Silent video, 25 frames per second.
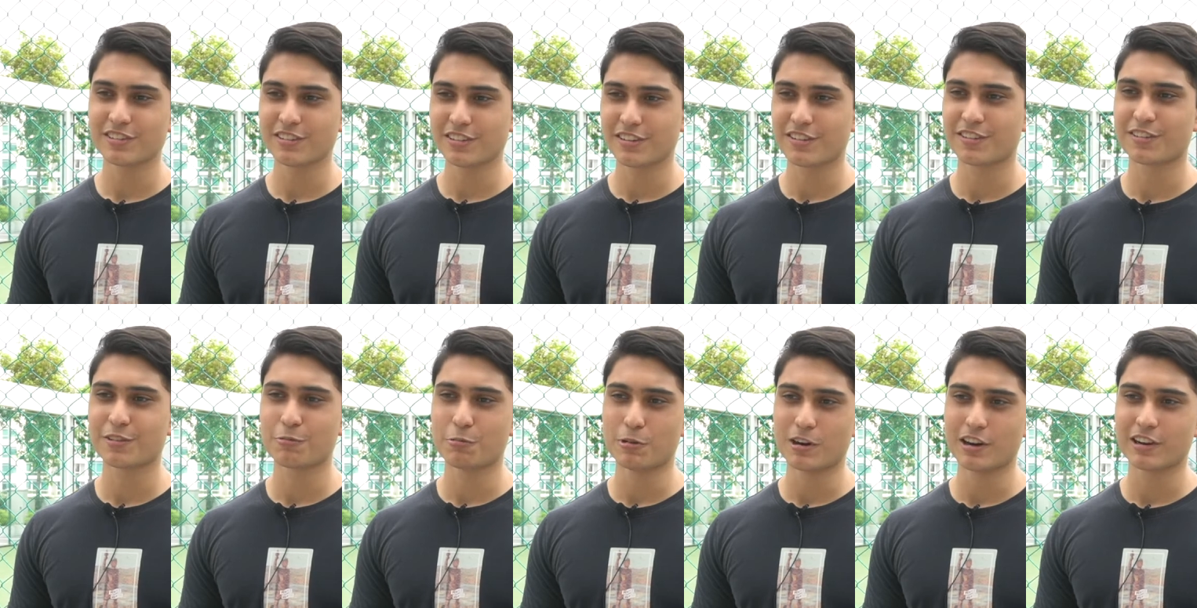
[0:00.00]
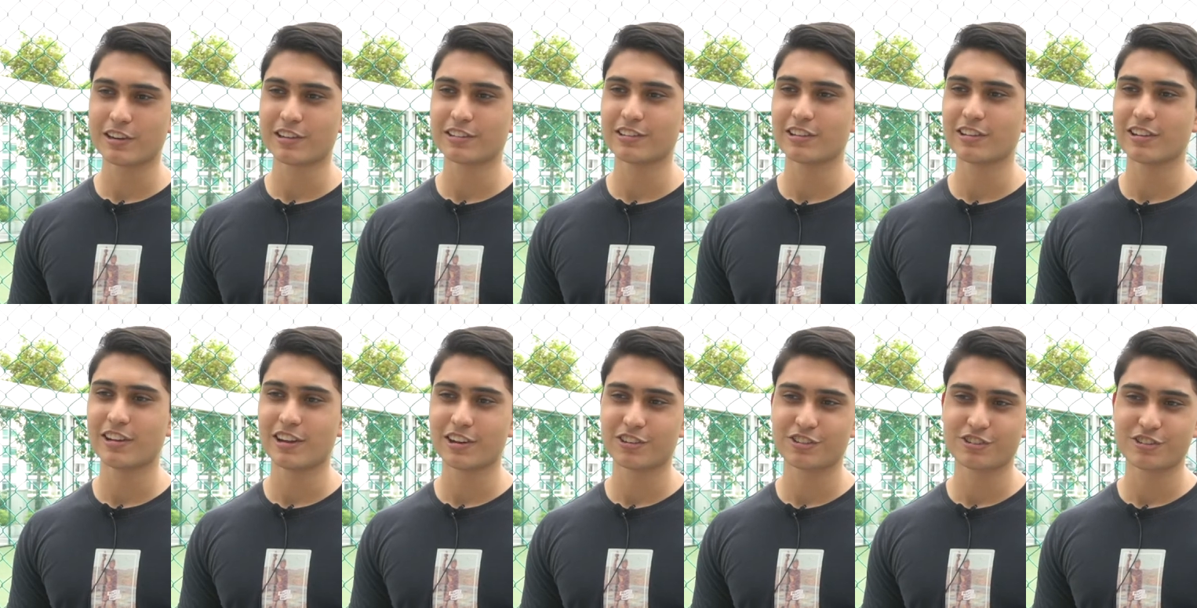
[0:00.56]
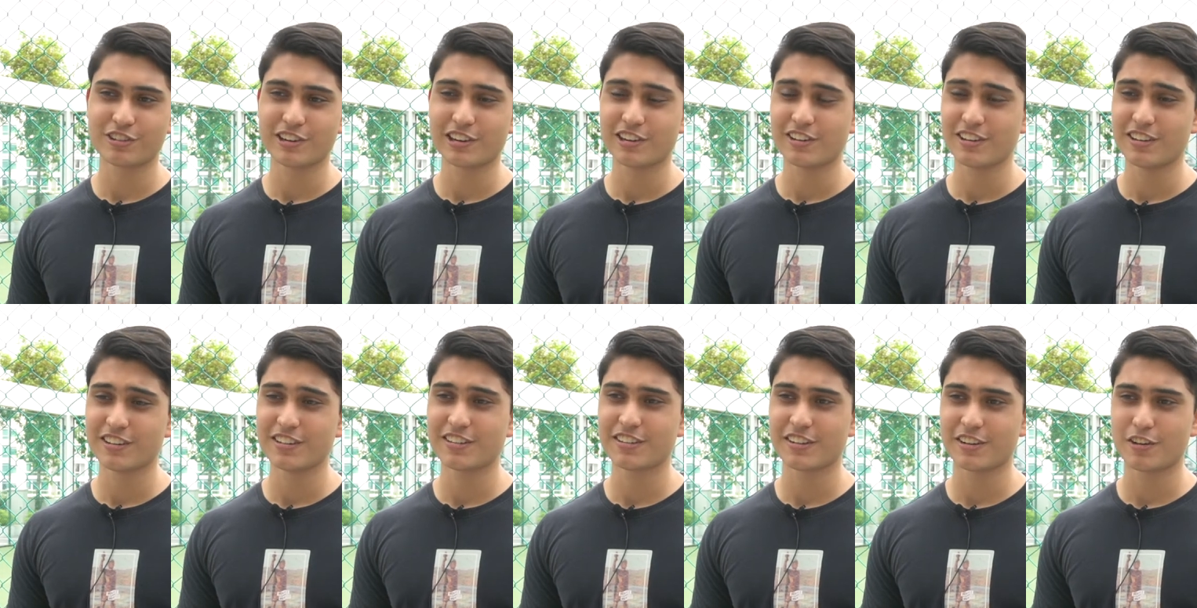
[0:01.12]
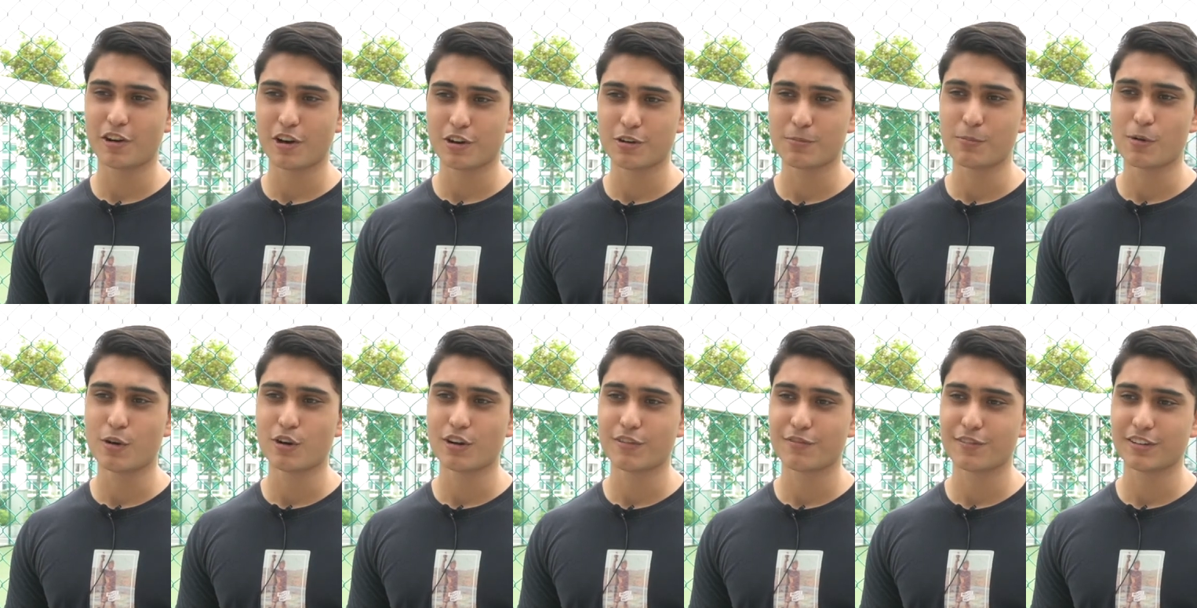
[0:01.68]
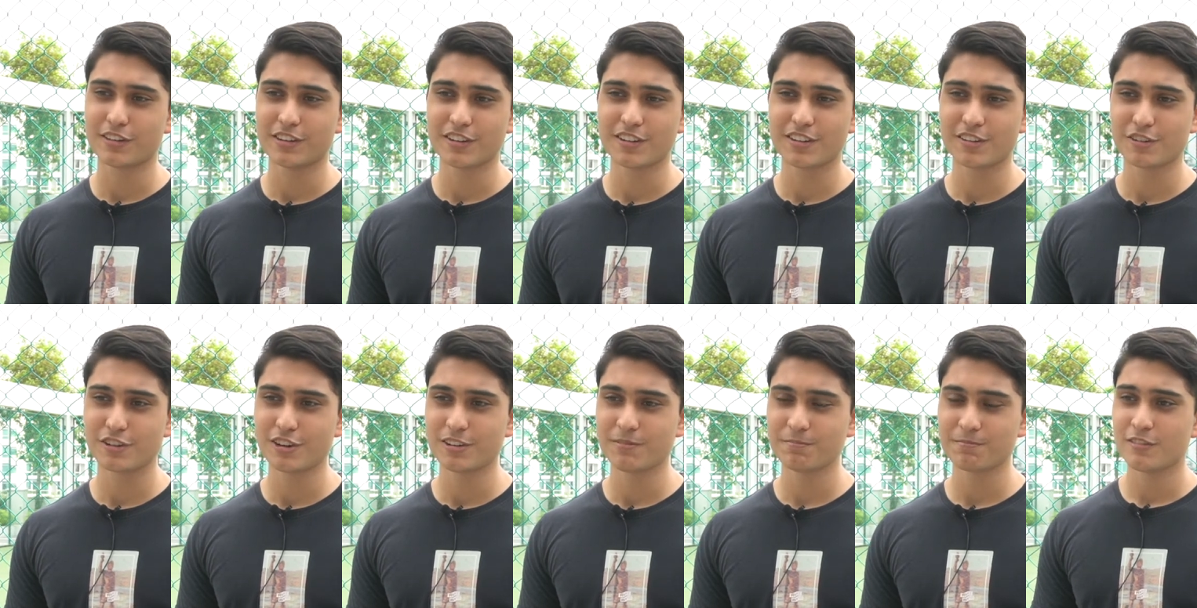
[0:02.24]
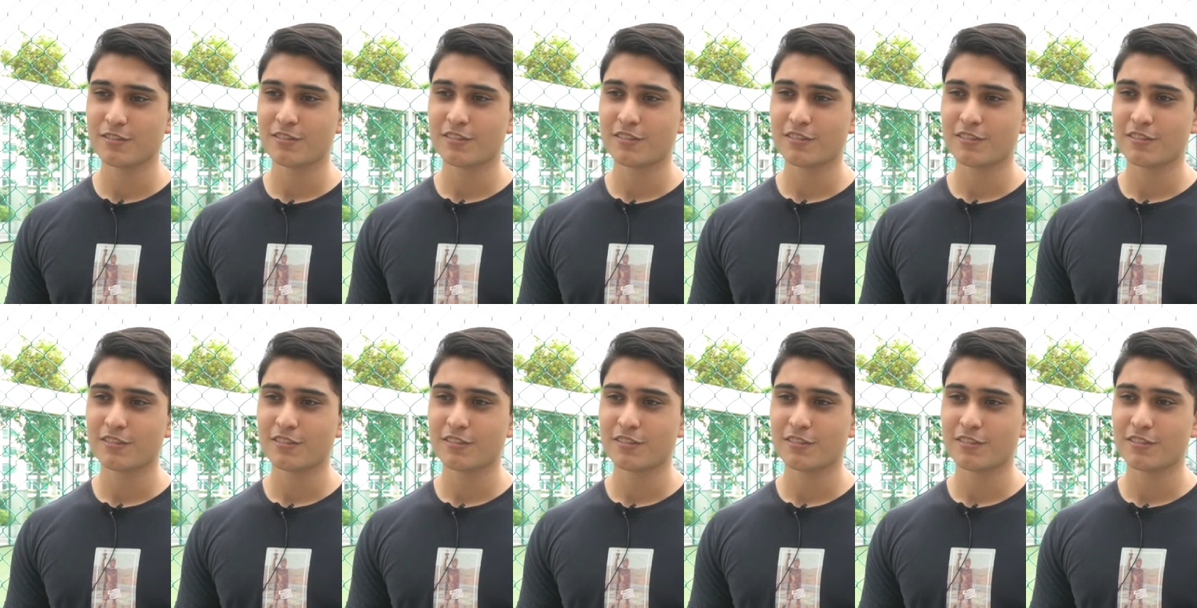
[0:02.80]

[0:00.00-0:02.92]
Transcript: is to work in the luxury goods and automotive industry.